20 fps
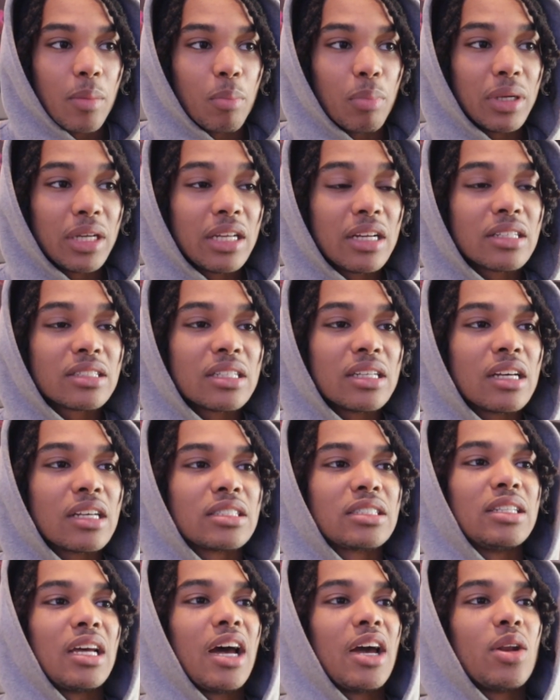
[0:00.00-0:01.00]
But he doesn't
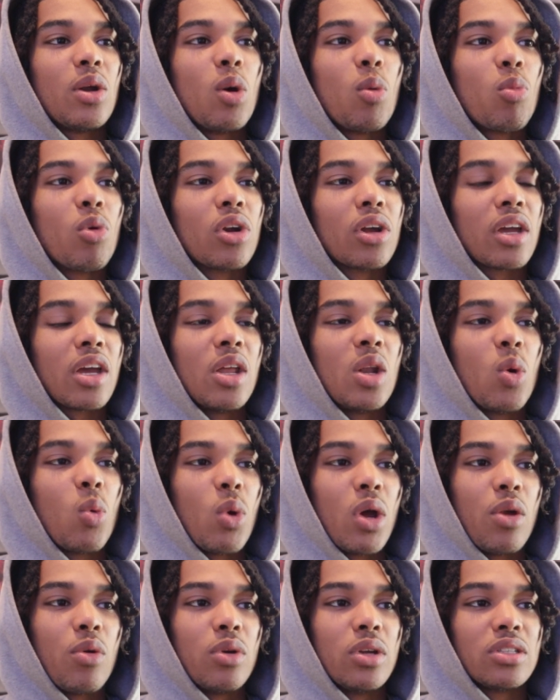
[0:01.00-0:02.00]
assign homework in a
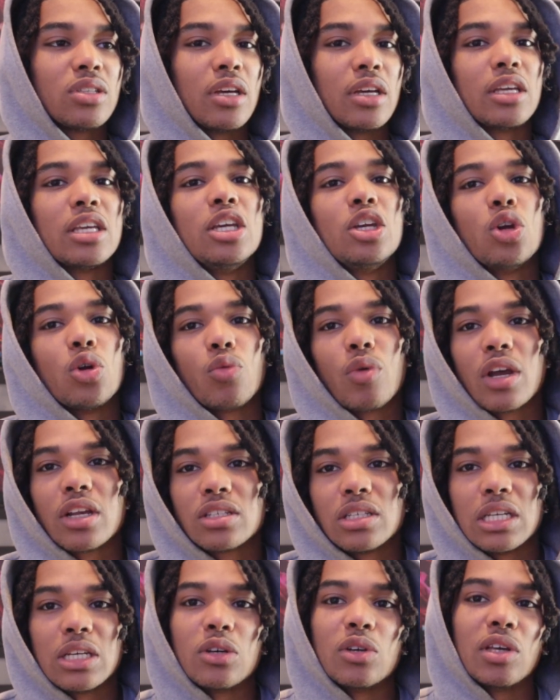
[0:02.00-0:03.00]
way where it's like he
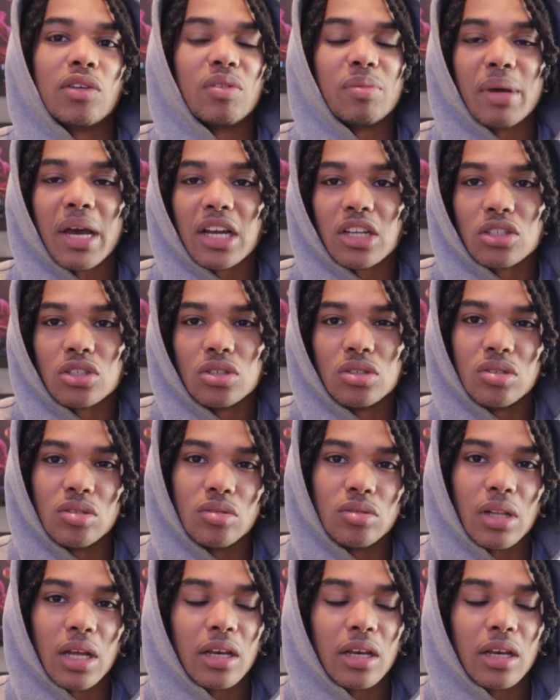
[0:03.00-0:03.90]
corrects it, he'll give it back to you.